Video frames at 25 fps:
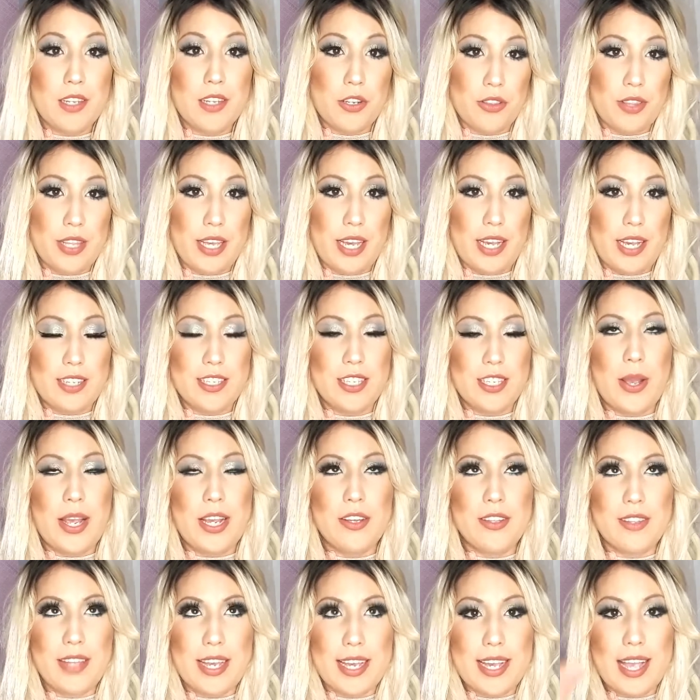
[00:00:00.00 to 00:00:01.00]
thick so I
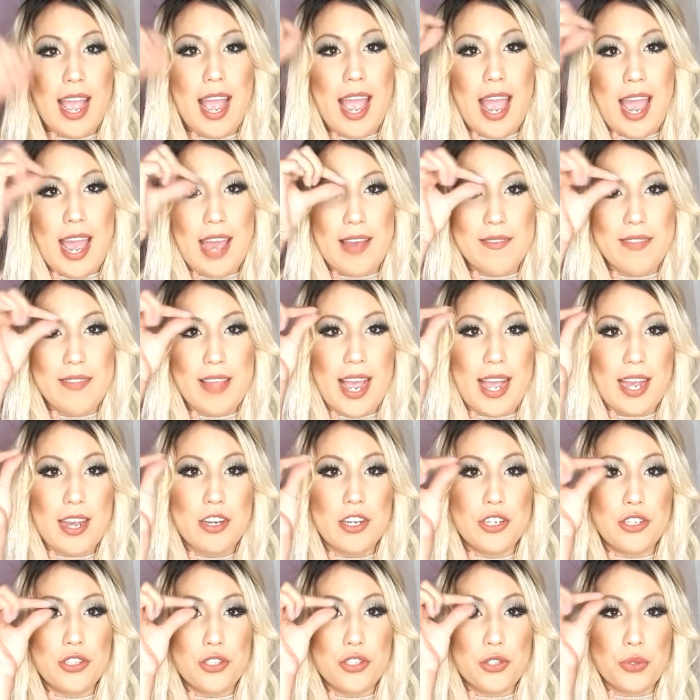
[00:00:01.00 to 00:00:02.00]
could like have that
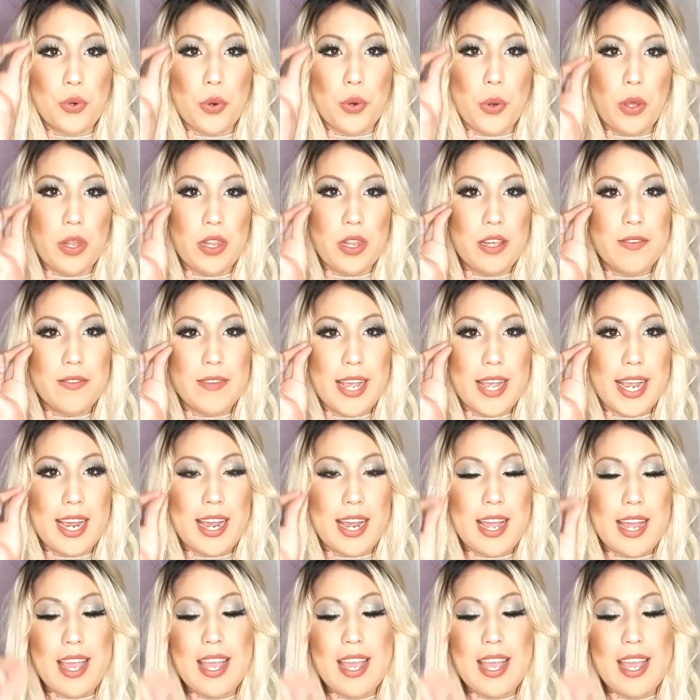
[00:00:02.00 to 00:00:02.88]
control of it,